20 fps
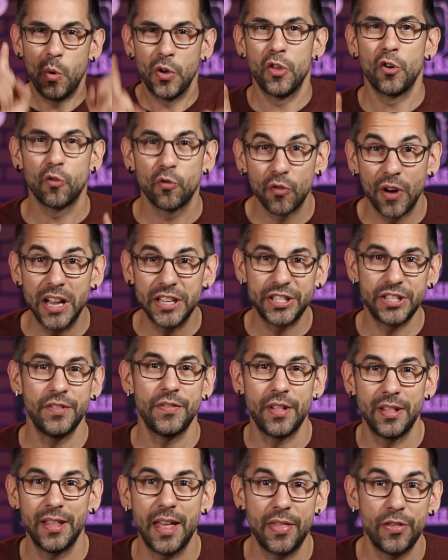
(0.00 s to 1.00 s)
while the rest
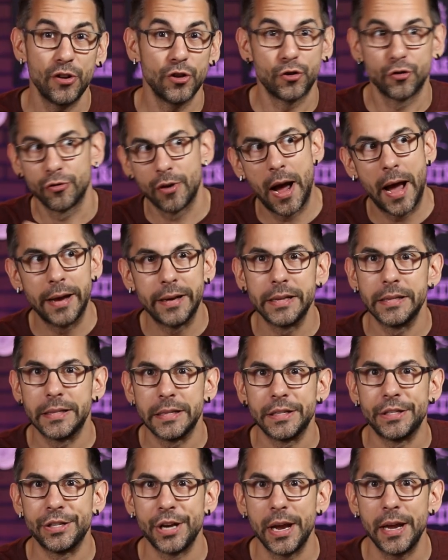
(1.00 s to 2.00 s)
of the leather dried
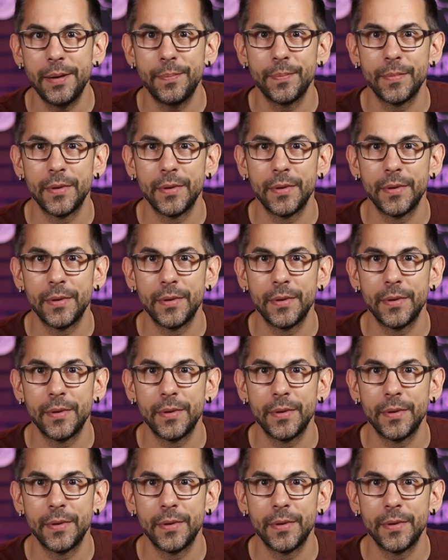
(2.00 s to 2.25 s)
into shape,